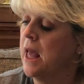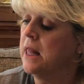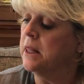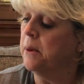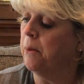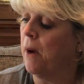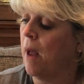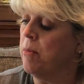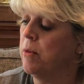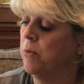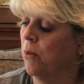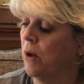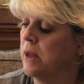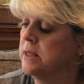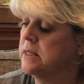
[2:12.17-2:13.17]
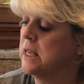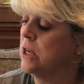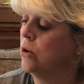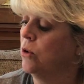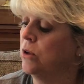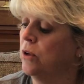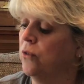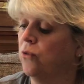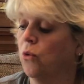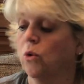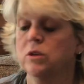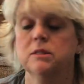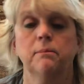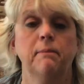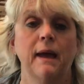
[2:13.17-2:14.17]
The problem was he couldn't
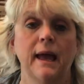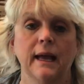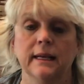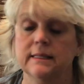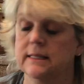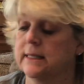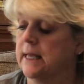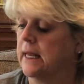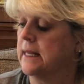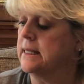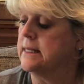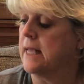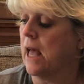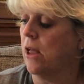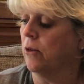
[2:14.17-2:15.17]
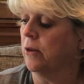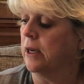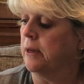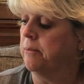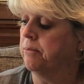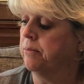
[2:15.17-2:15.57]
afford to pay a steady salary.